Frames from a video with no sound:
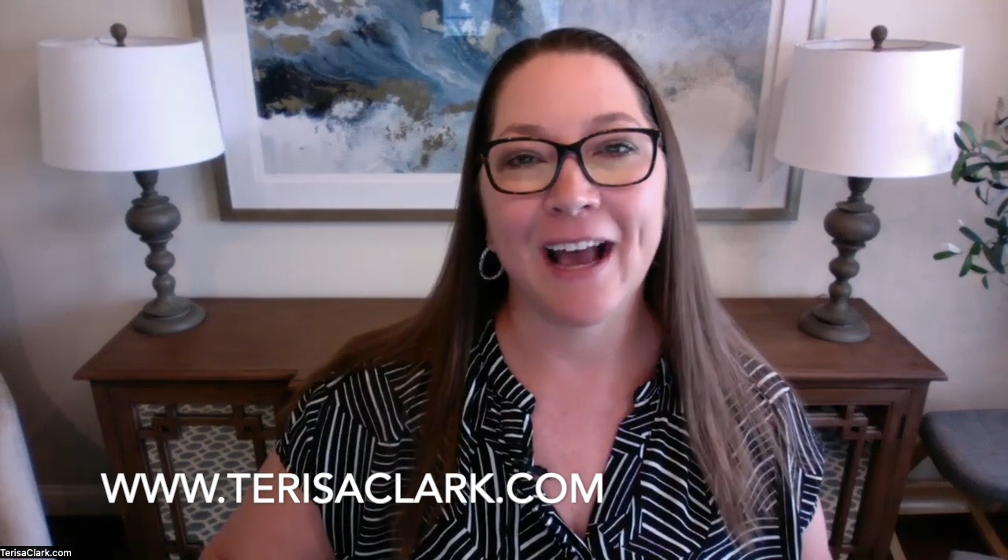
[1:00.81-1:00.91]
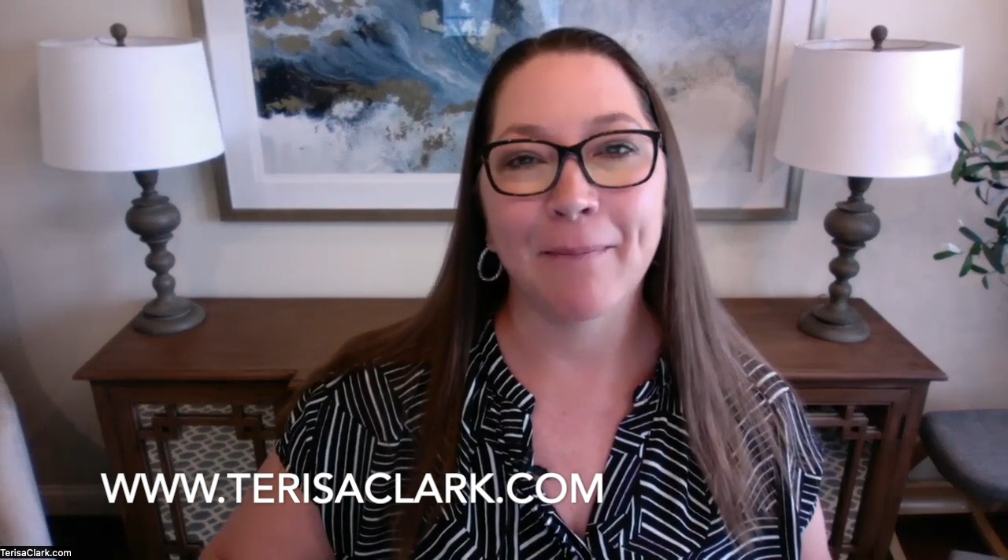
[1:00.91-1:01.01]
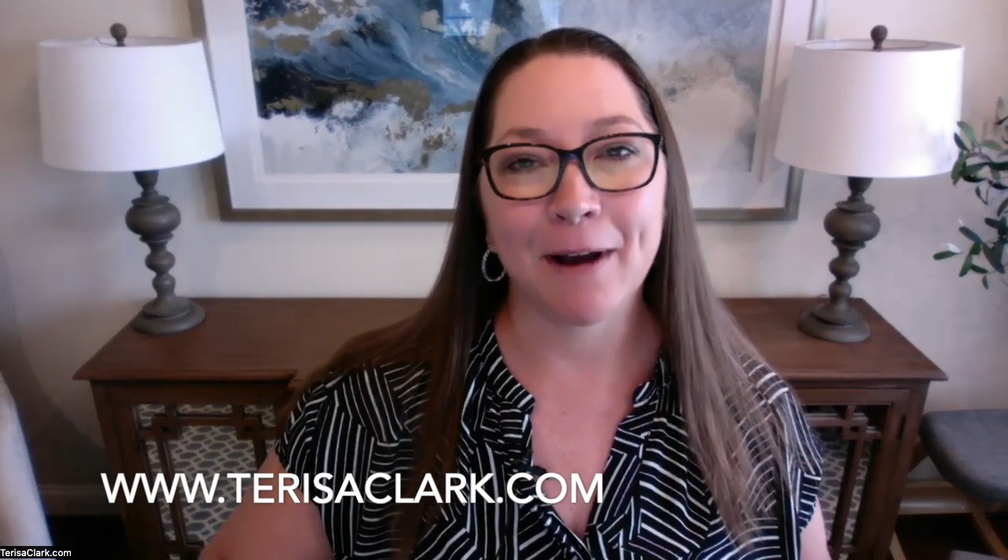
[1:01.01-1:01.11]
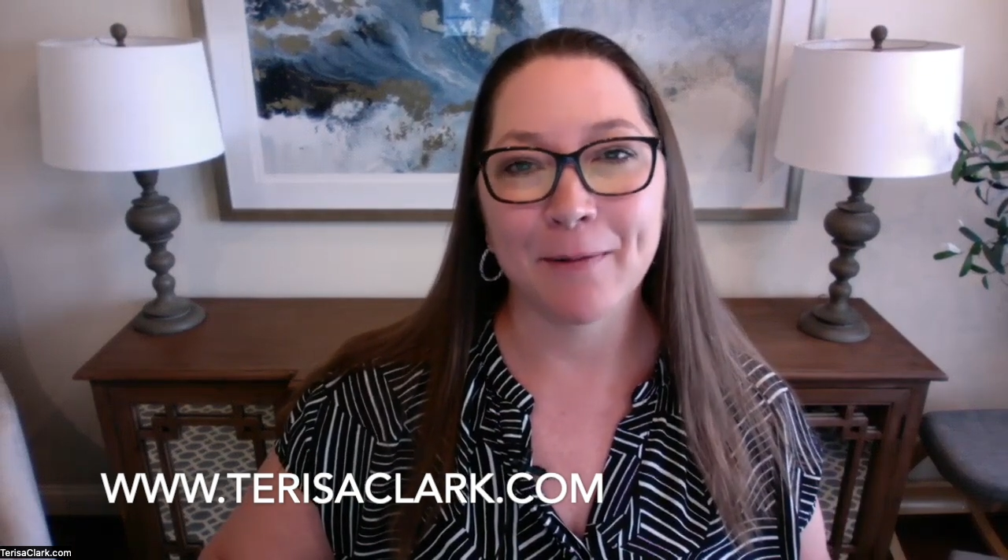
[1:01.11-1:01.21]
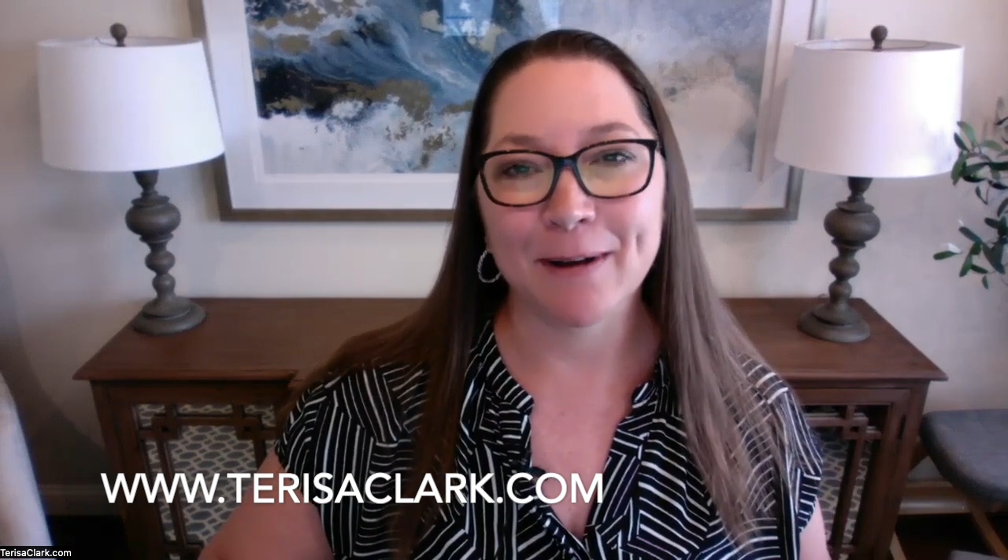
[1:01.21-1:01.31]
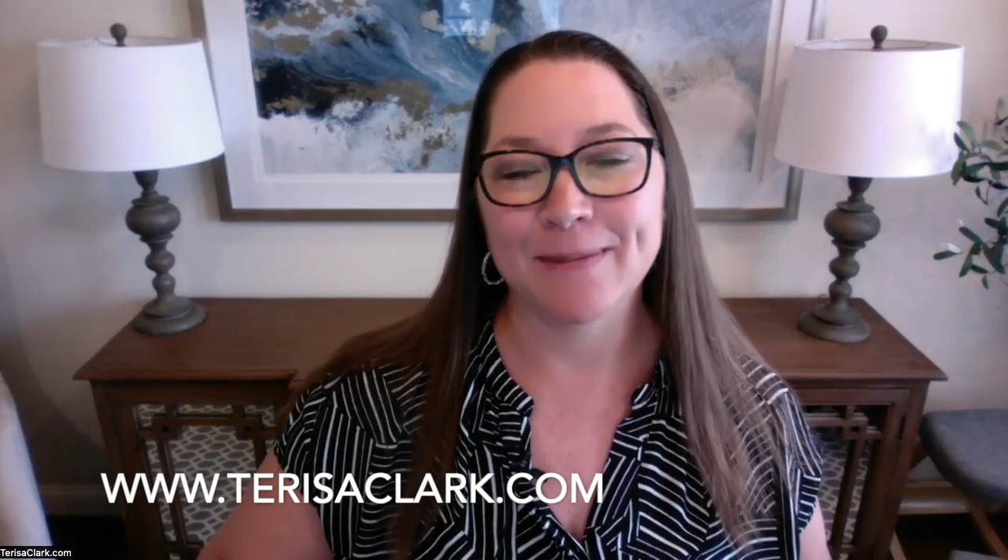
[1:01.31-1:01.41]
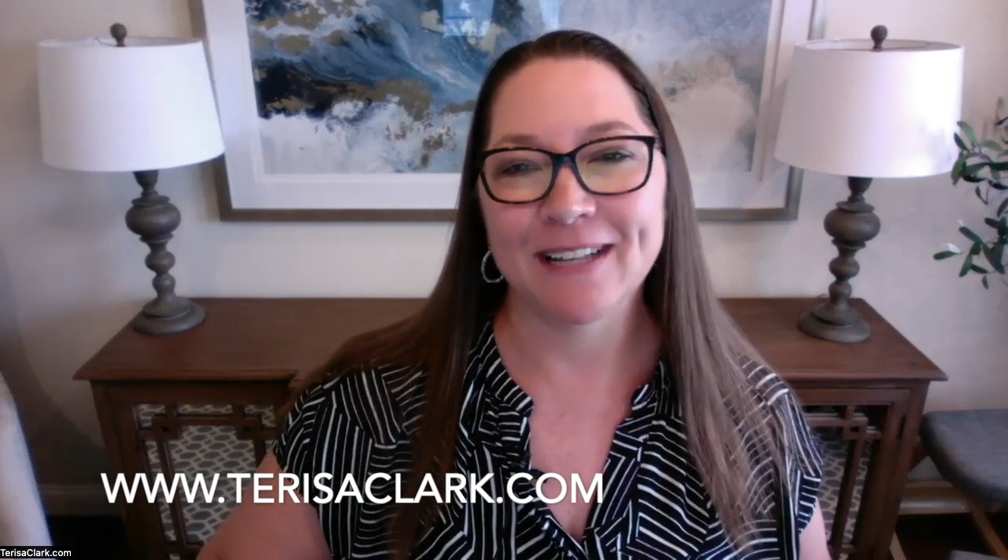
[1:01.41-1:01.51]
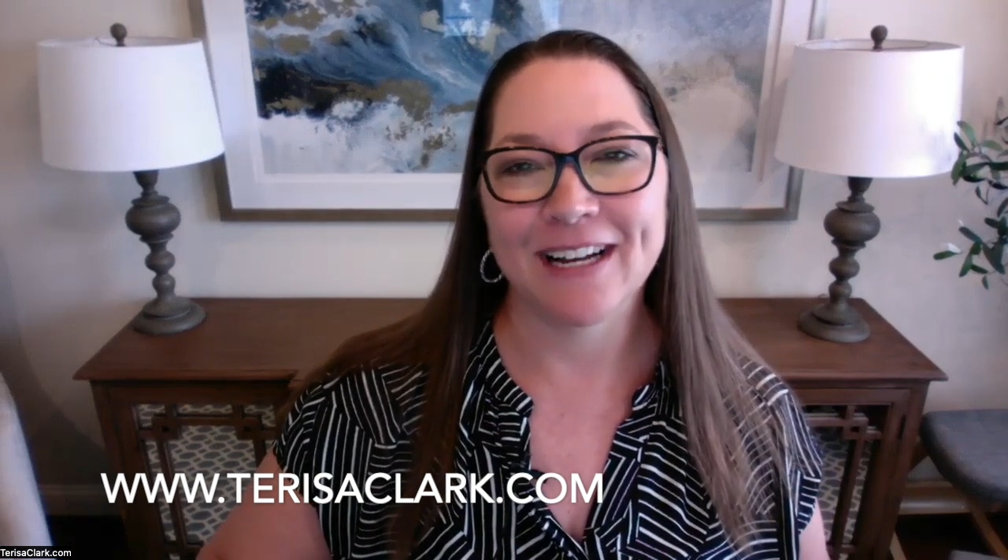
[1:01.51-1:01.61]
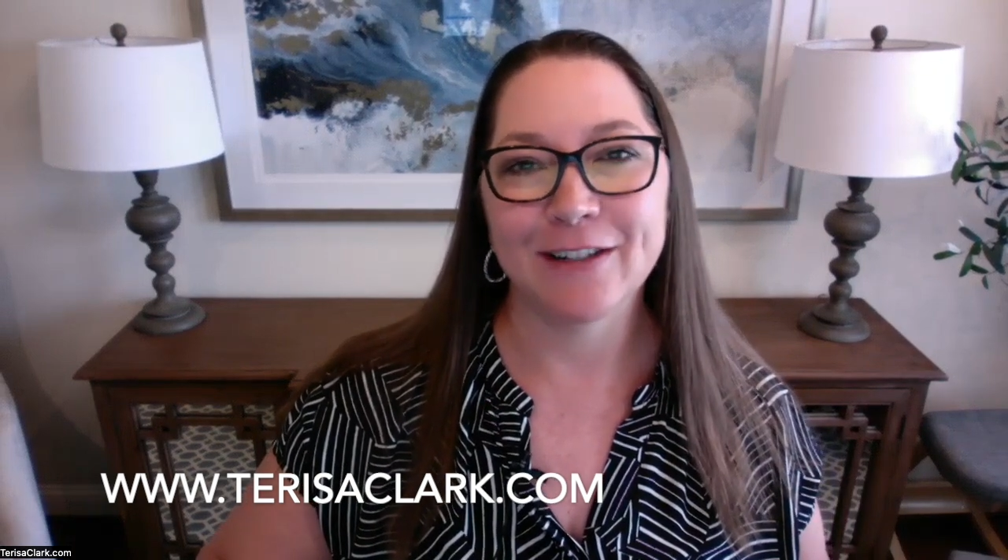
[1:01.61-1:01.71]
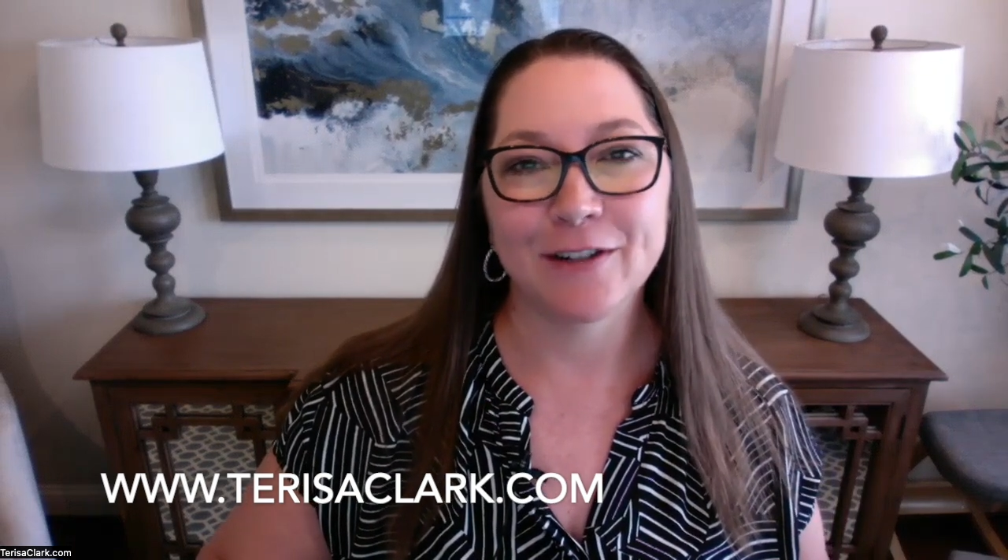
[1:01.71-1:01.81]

at my website,